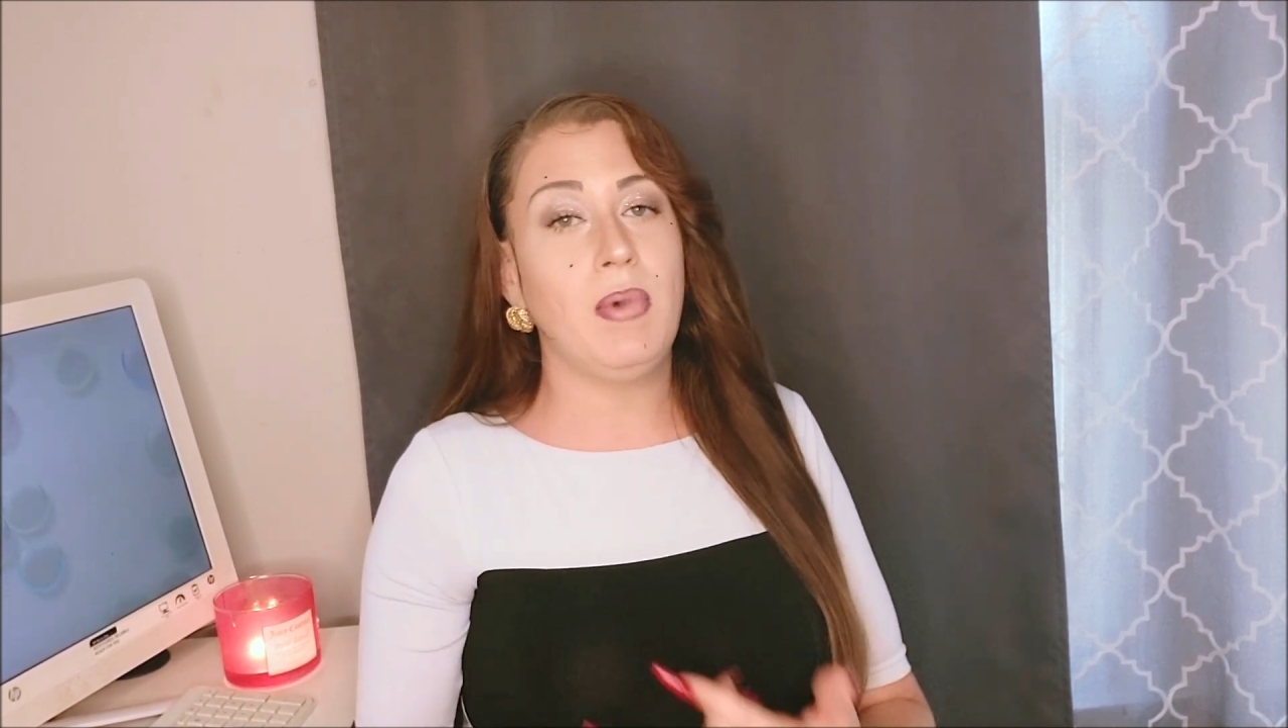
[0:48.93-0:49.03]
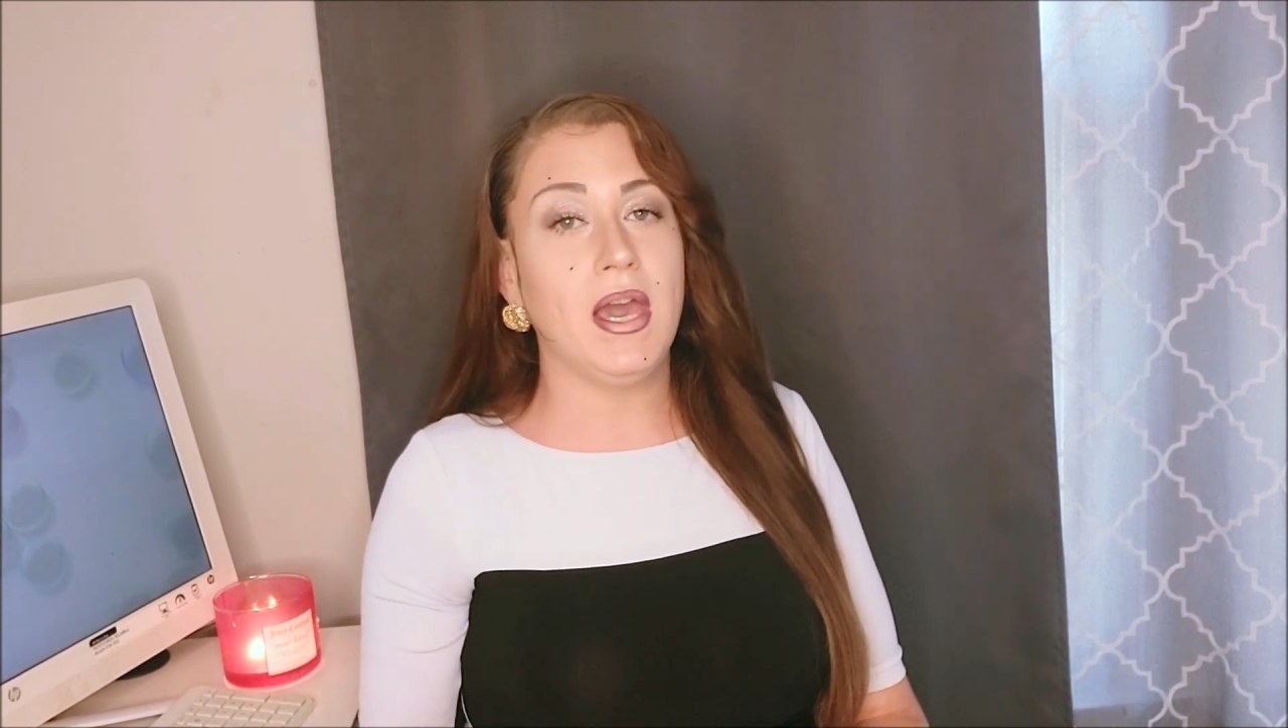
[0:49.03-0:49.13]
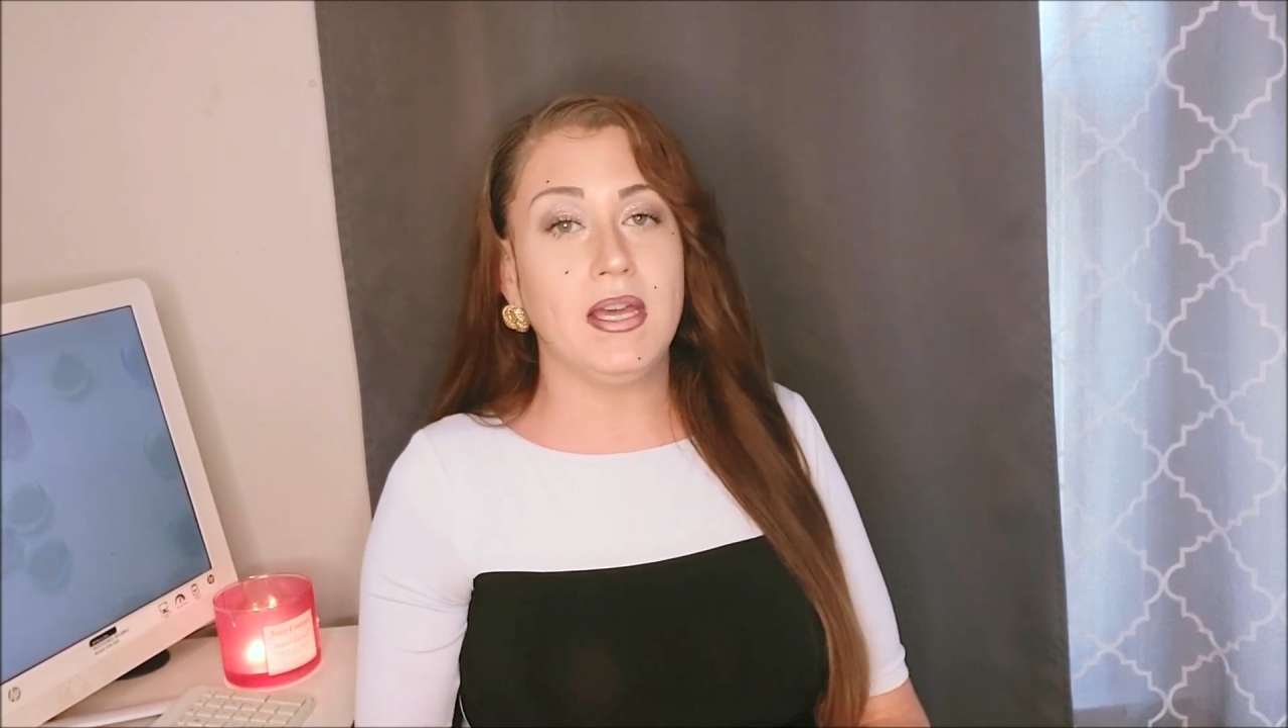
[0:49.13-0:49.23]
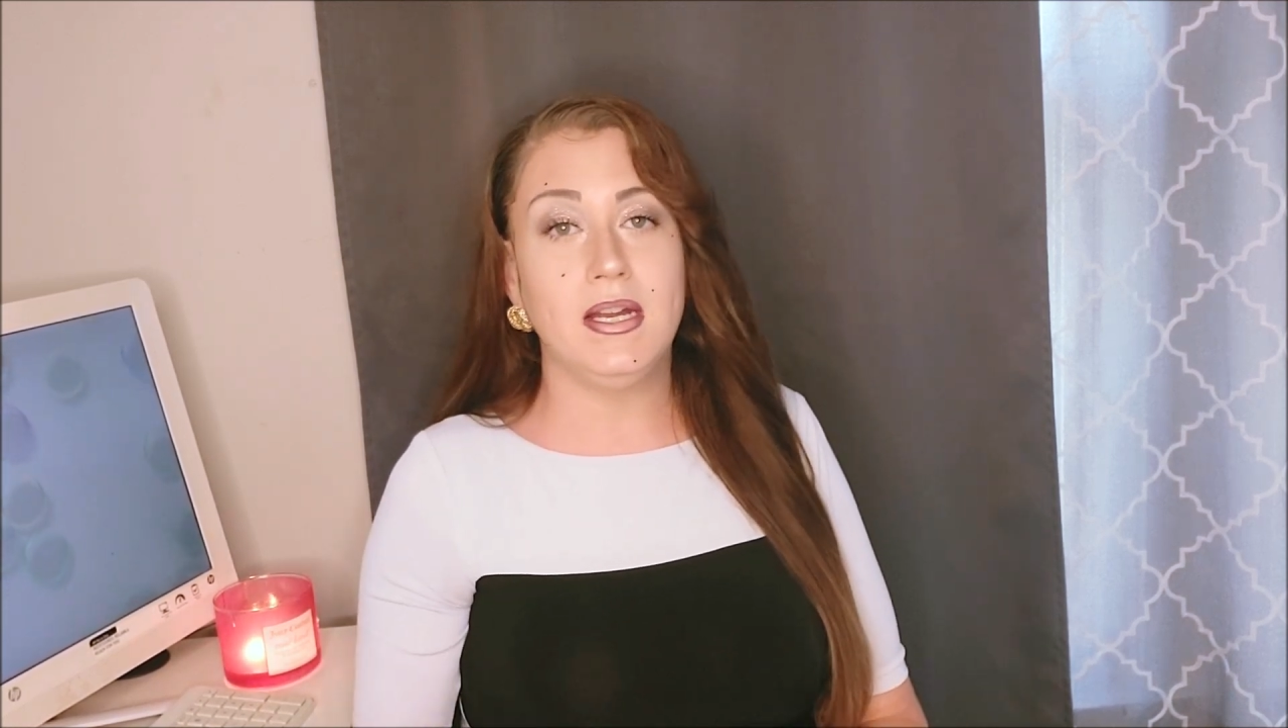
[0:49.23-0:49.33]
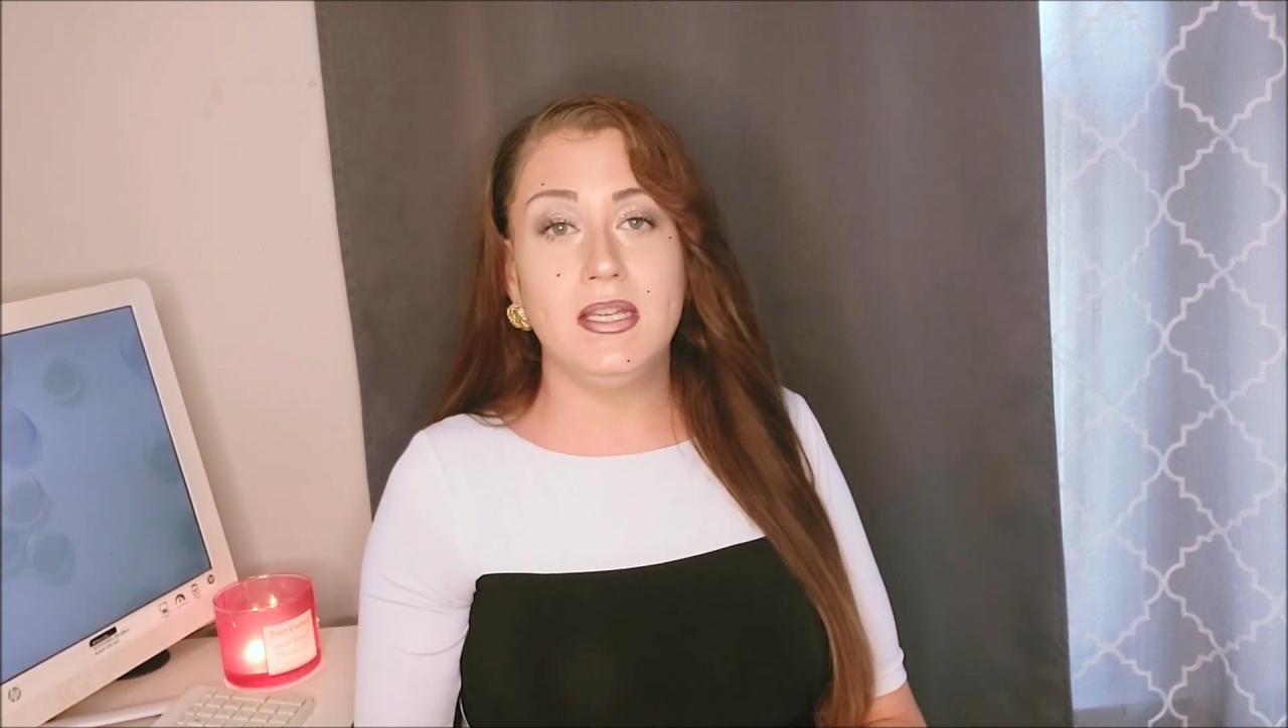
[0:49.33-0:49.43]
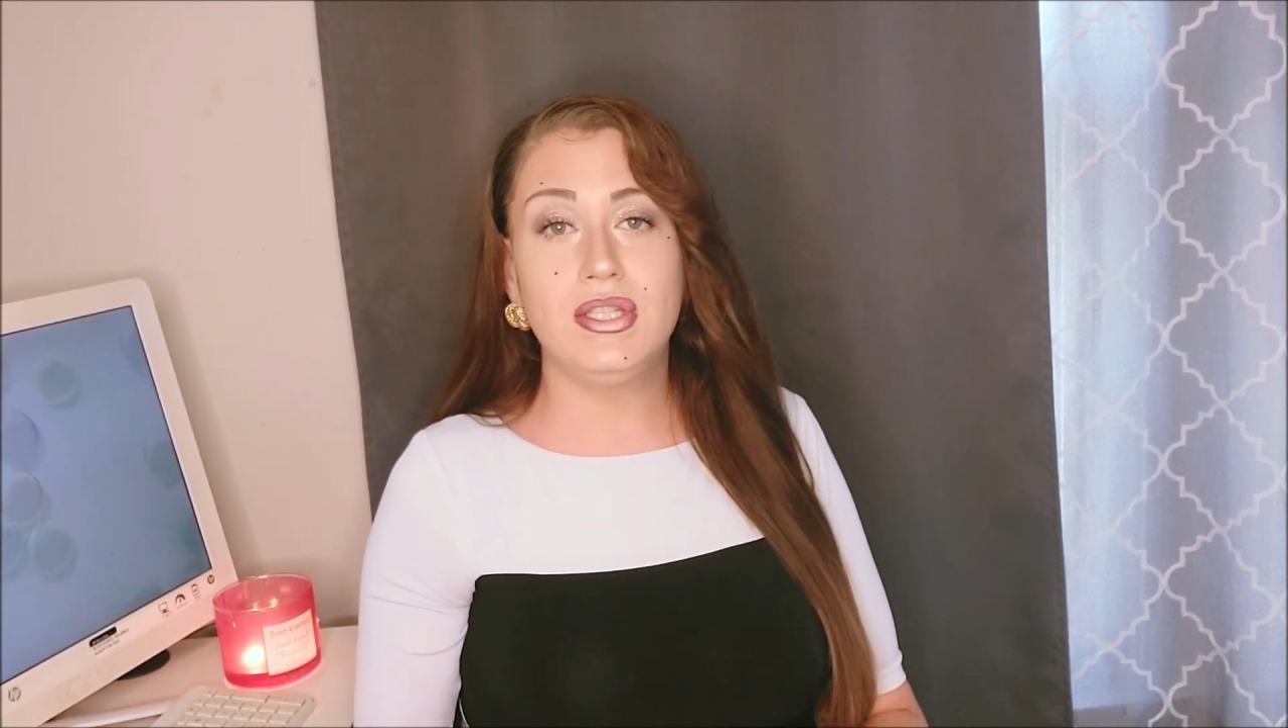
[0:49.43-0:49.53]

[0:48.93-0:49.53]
get back into